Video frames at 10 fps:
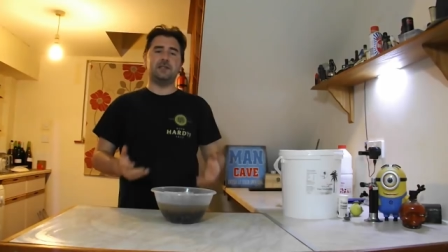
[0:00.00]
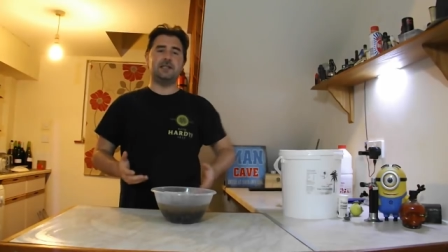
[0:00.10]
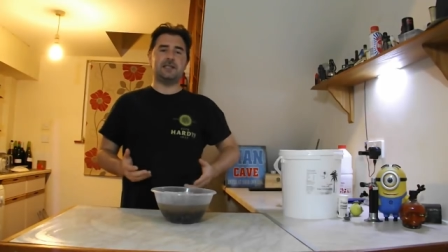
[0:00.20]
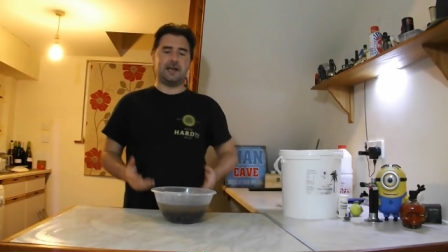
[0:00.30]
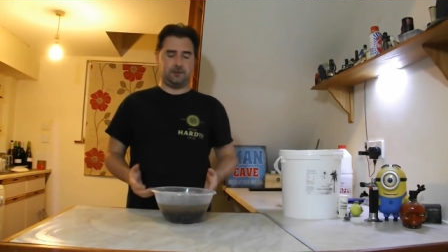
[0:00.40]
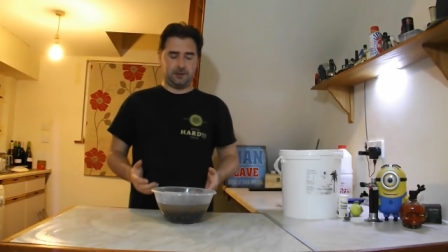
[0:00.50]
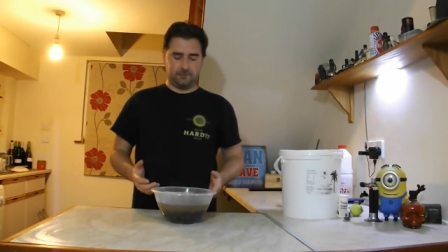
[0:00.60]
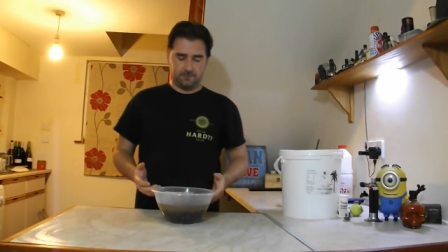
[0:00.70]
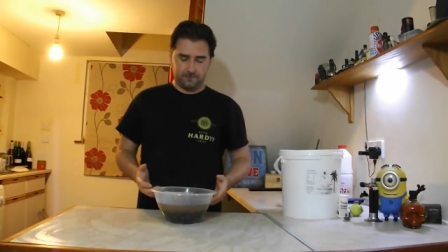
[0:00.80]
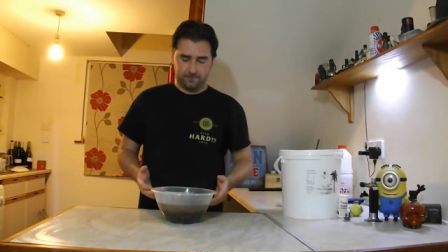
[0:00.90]
these out
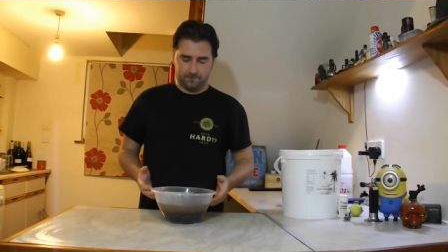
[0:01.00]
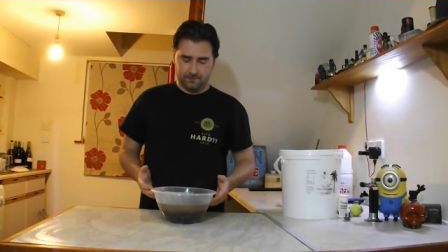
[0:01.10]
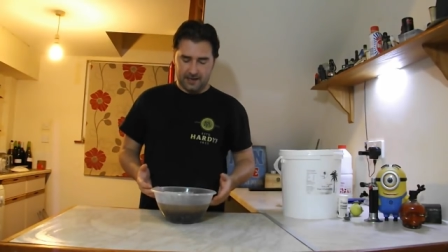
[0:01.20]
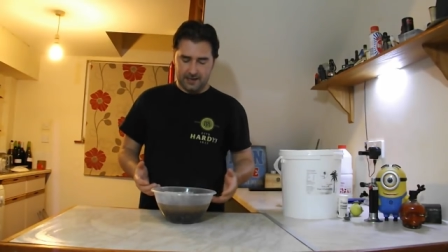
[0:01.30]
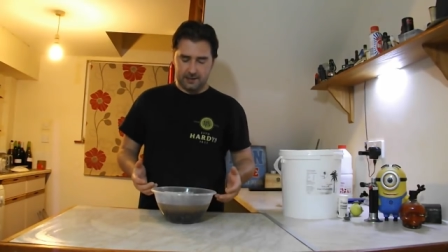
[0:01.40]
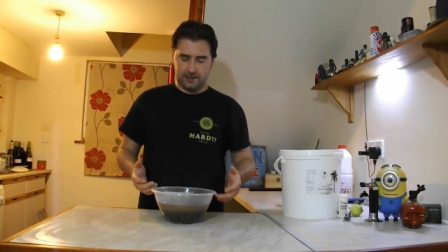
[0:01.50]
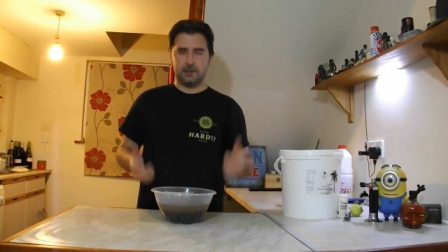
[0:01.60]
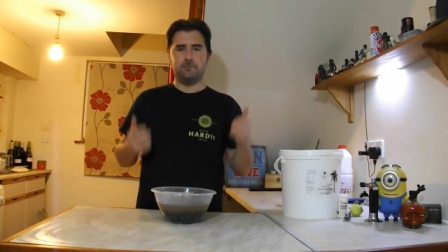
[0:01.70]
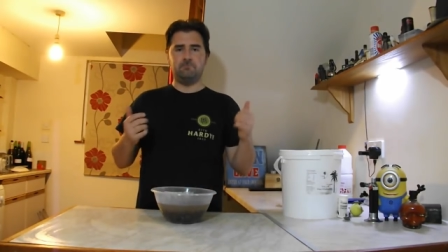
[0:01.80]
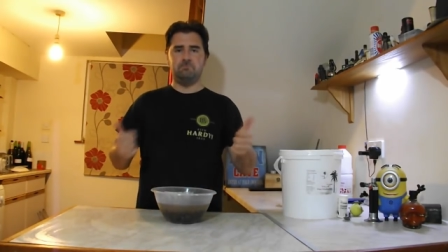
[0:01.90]
and
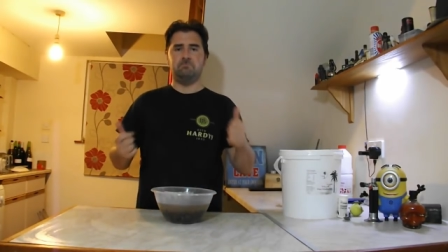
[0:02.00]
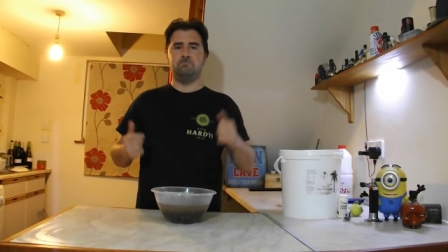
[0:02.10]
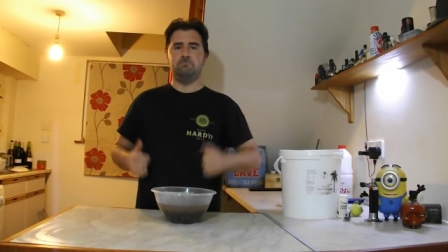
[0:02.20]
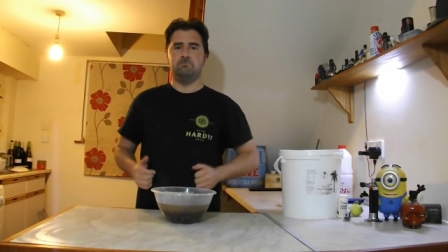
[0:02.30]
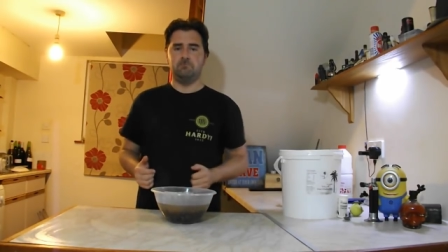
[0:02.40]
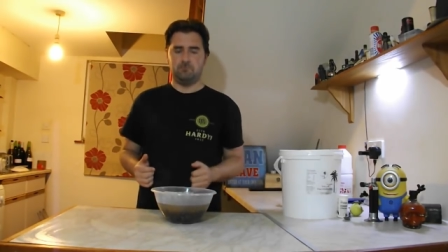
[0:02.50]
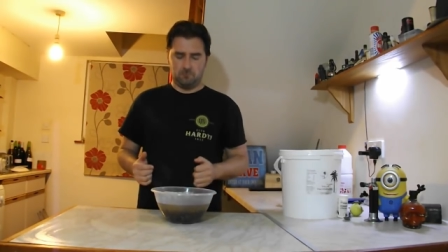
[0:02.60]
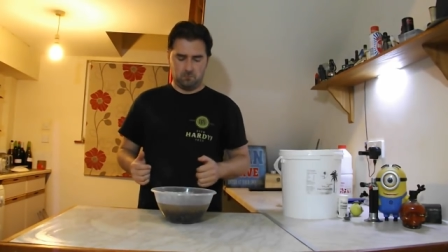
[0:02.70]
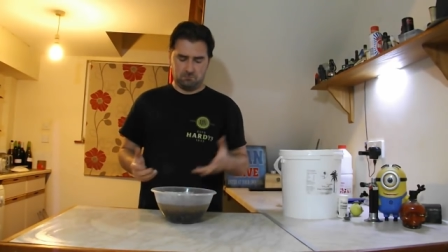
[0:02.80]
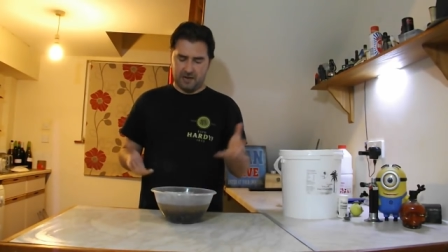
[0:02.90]
uh,
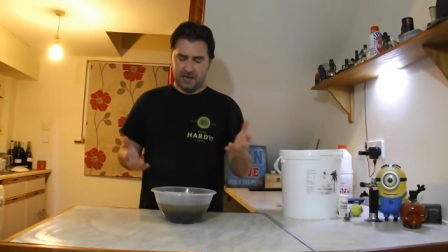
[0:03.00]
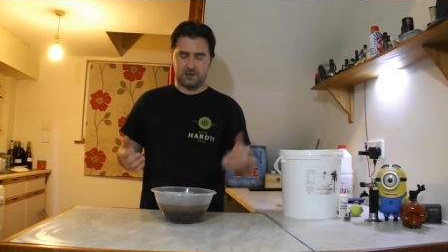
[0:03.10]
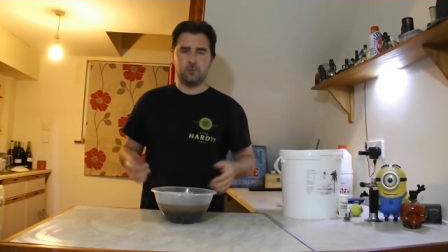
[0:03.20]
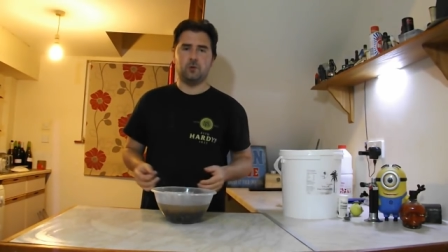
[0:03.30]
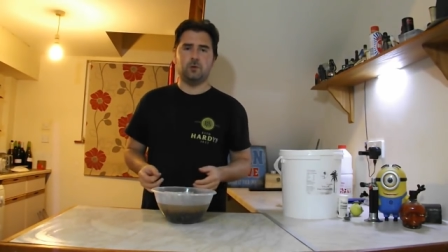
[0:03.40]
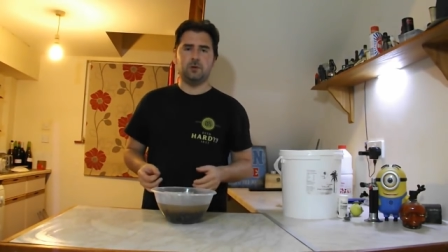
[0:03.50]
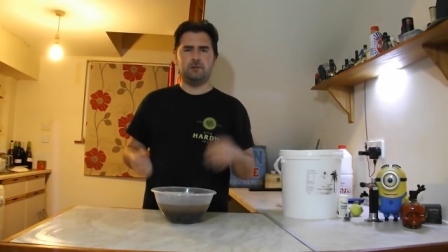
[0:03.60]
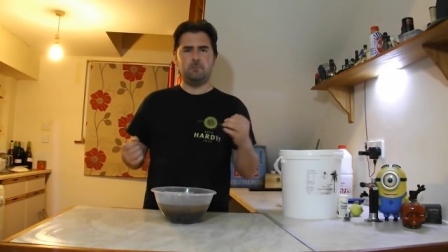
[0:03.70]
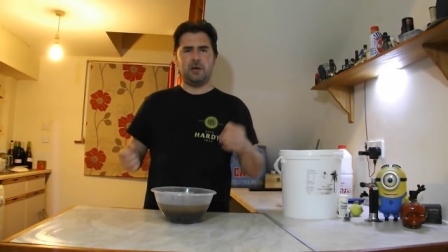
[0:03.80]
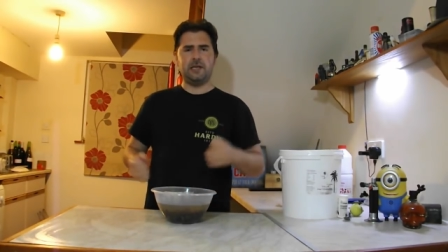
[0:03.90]
add some more
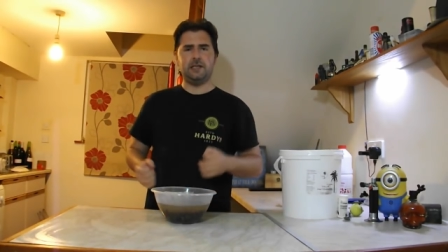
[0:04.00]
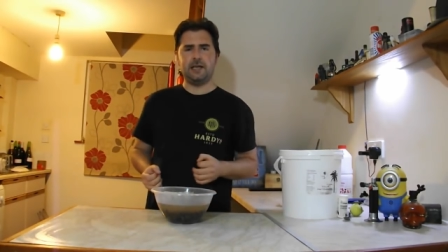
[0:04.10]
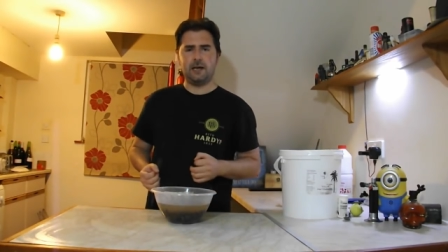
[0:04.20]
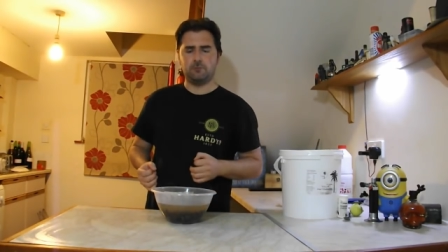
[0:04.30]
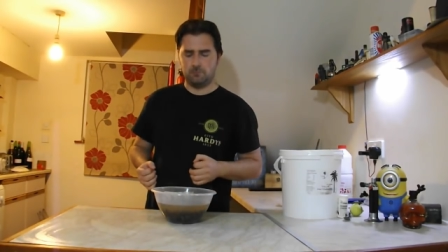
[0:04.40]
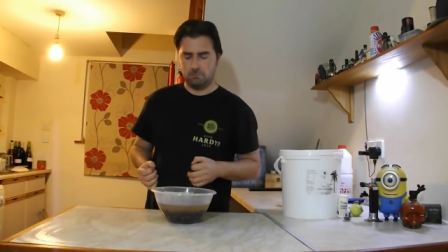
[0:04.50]
water and blend it down.